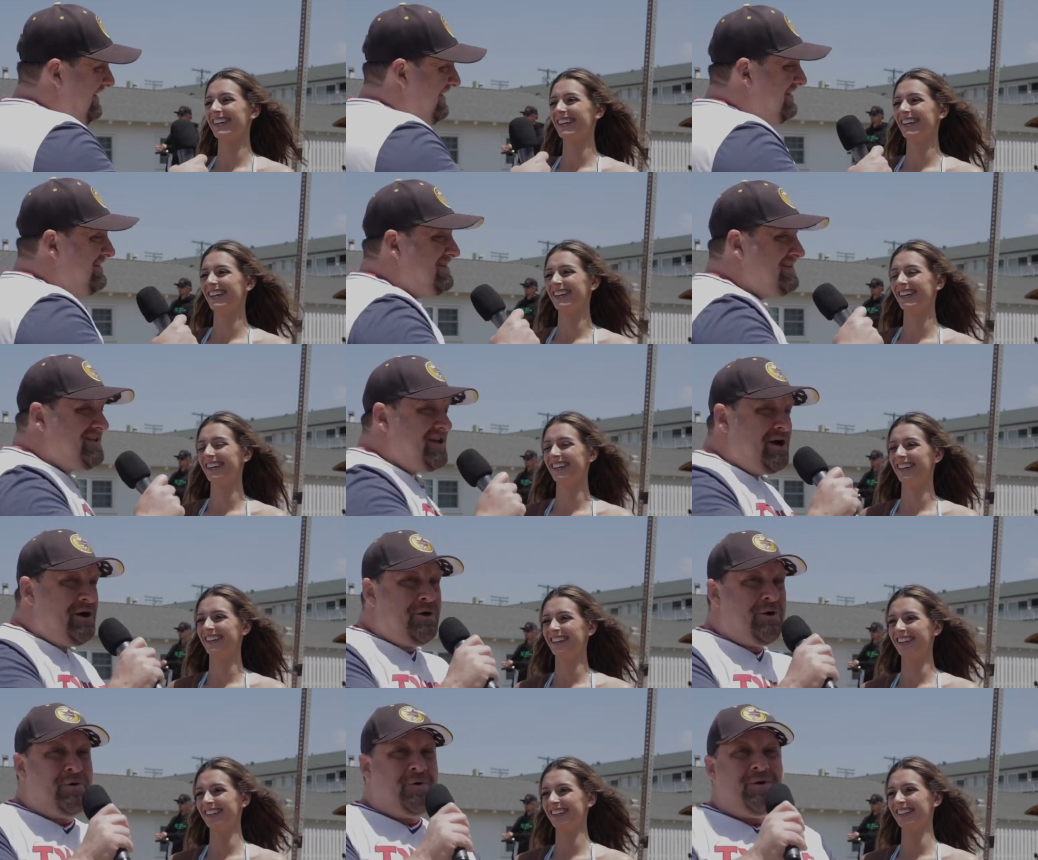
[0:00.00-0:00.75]

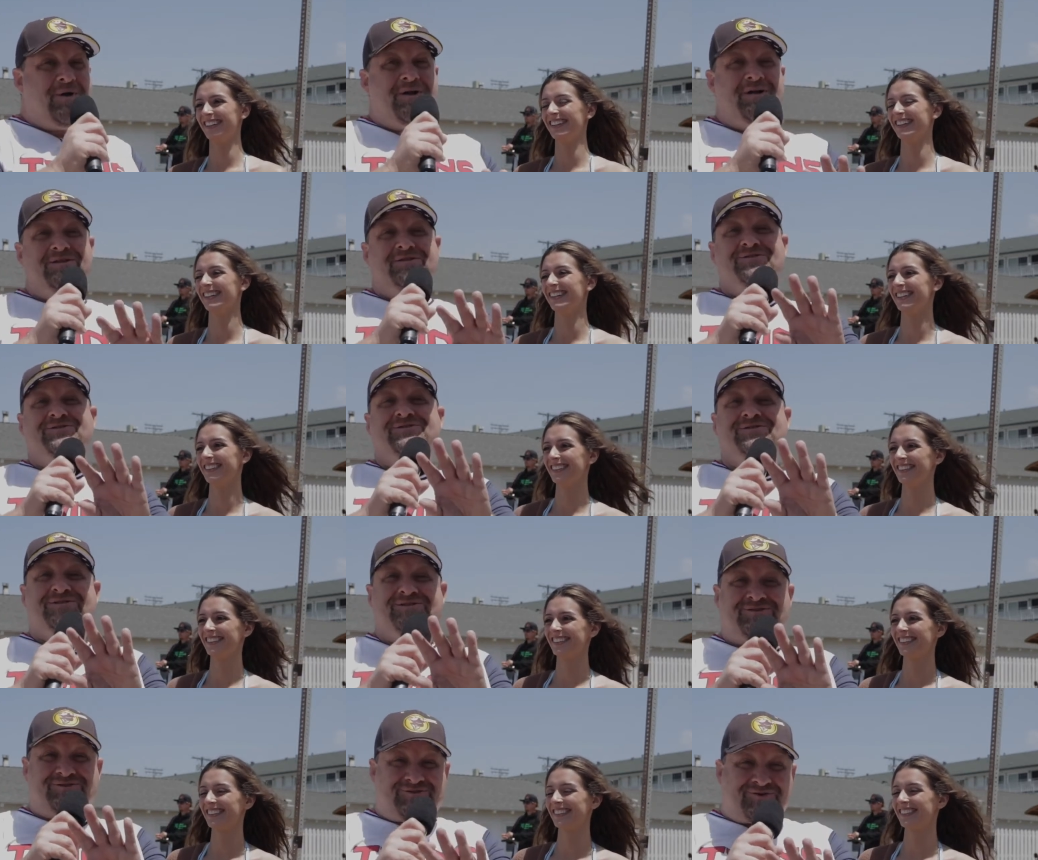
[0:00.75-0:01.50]
Speaker 1: So
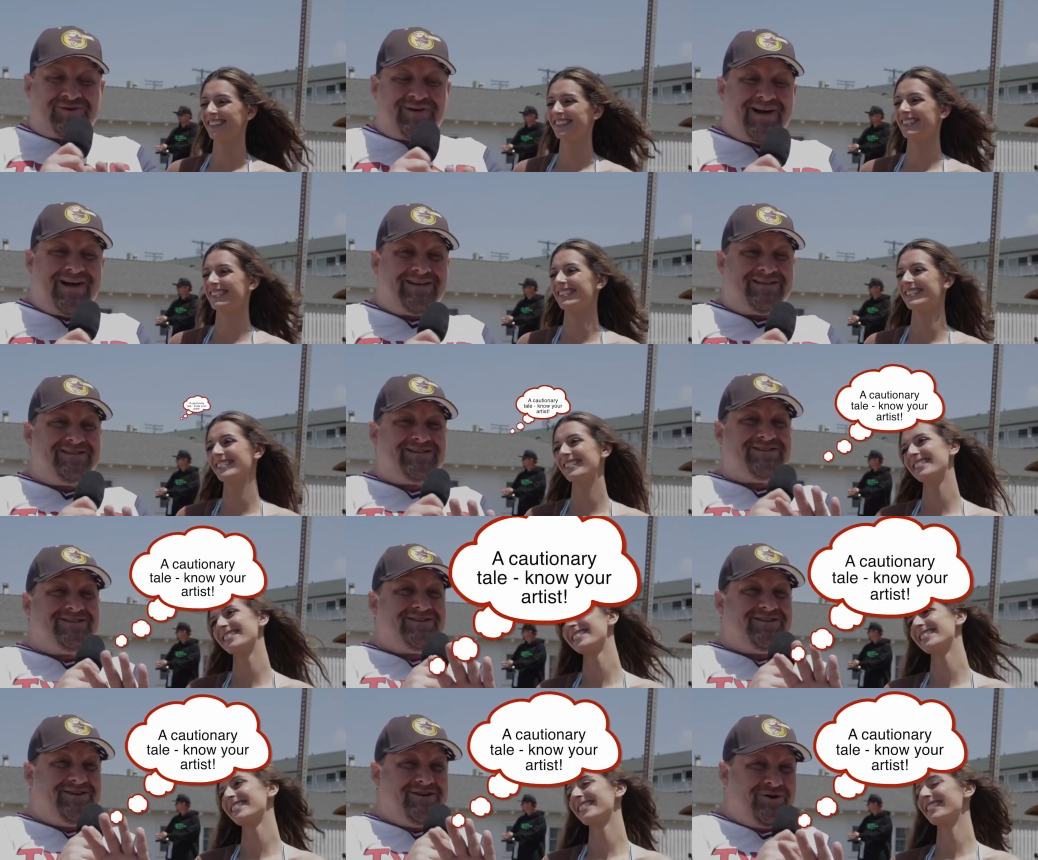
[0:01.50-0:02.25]

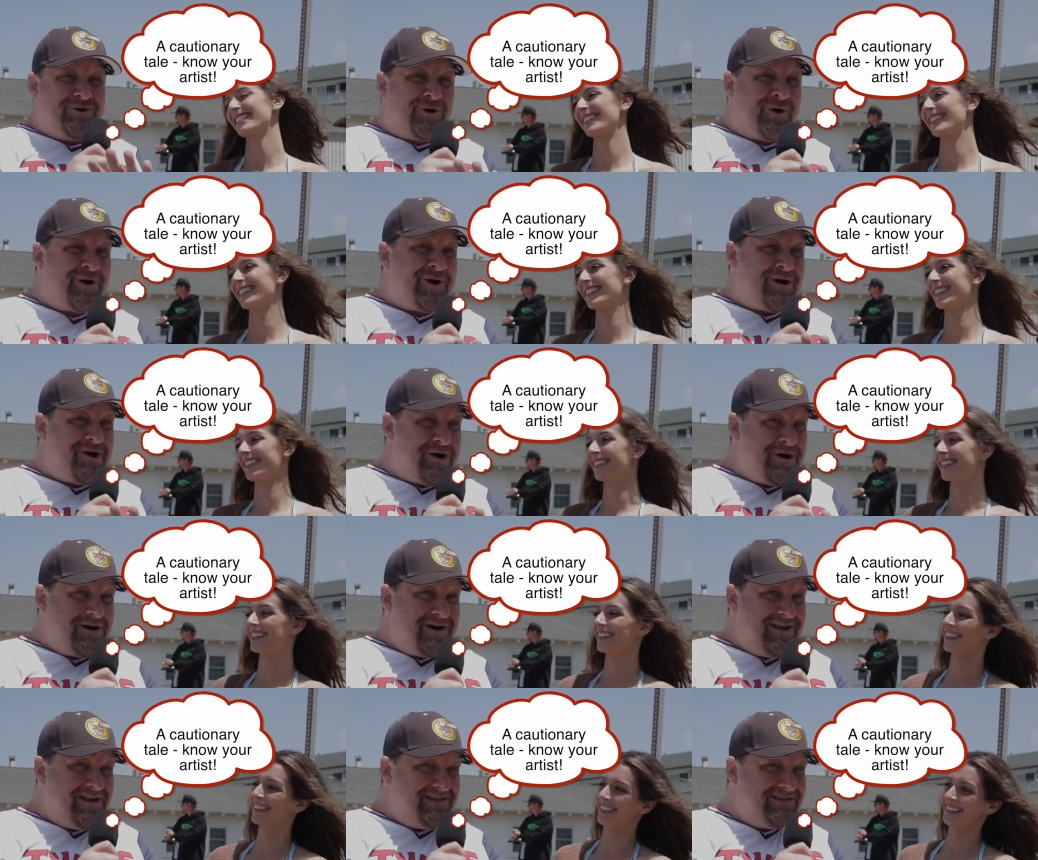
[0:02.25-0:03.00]
trust your
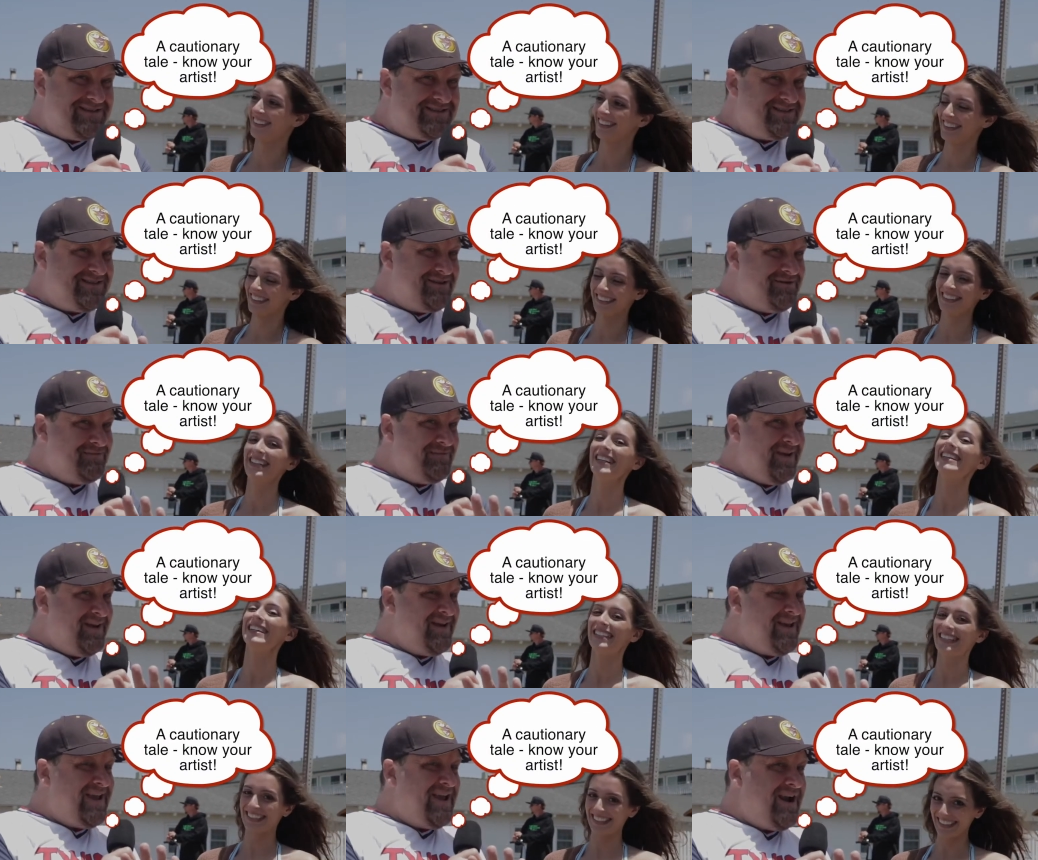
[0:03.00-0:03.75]
artist.
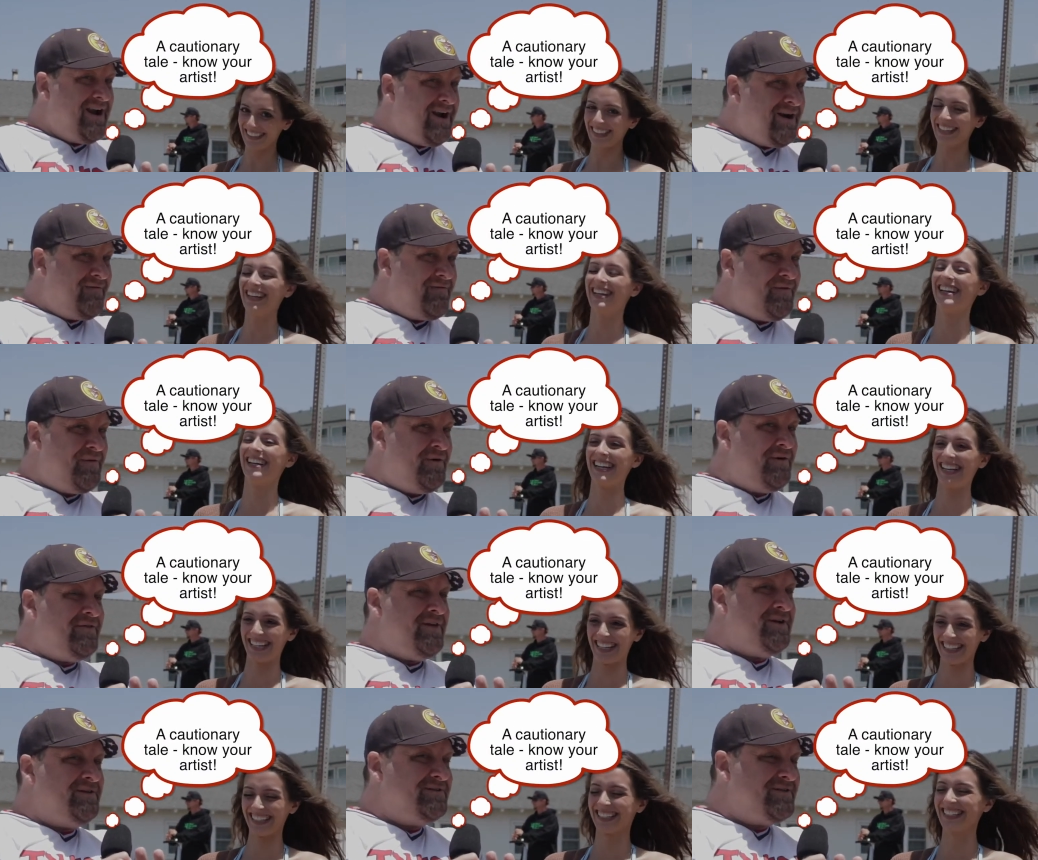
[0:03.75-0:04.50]
Be careful of
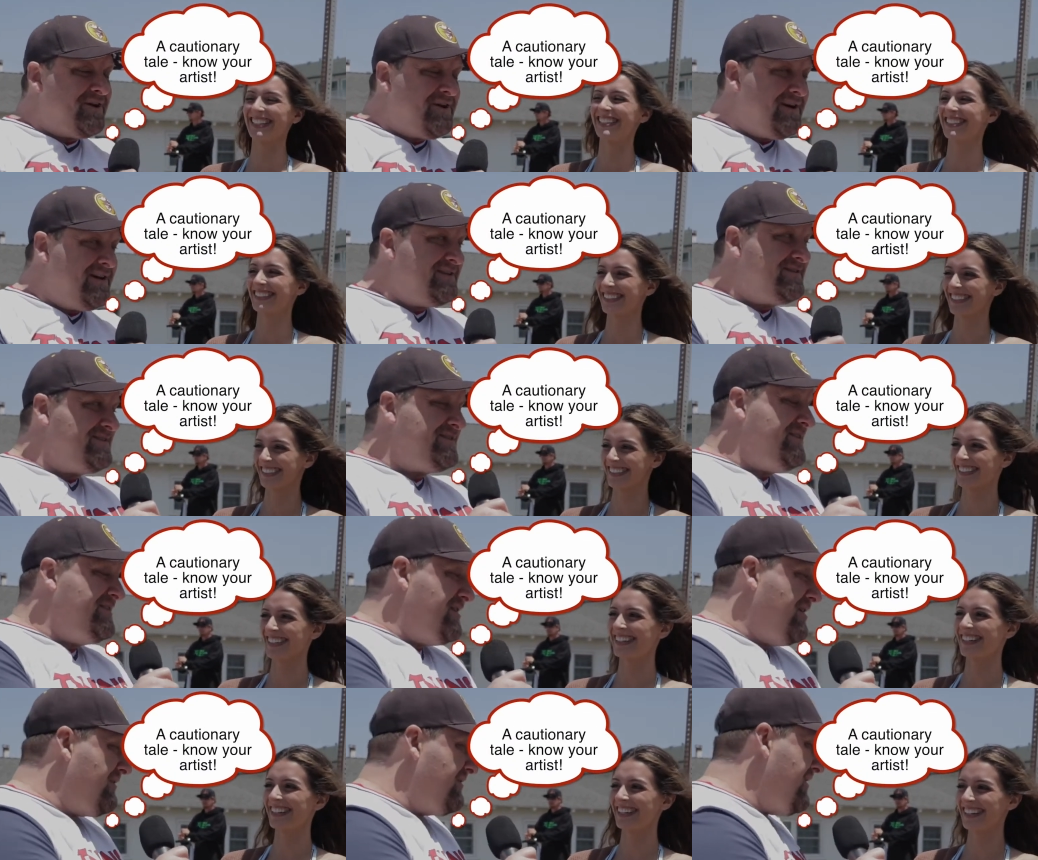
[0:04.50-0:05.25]
those artists you
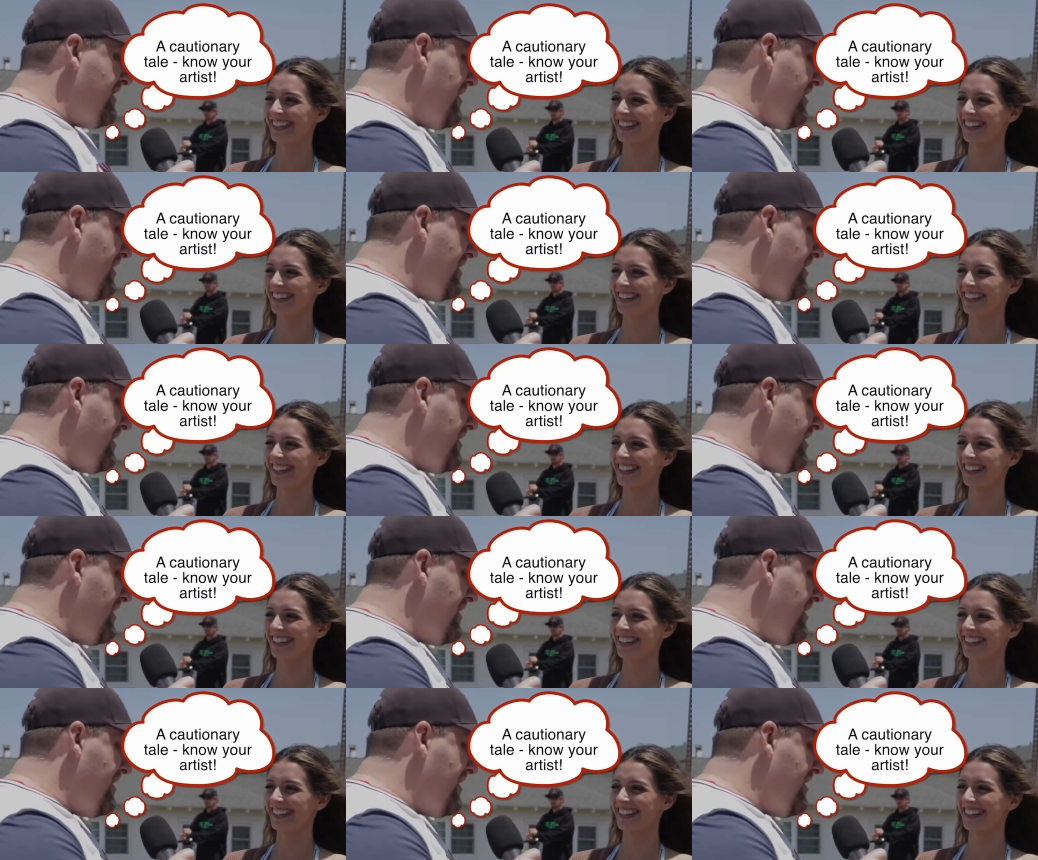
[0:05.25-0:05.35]
don't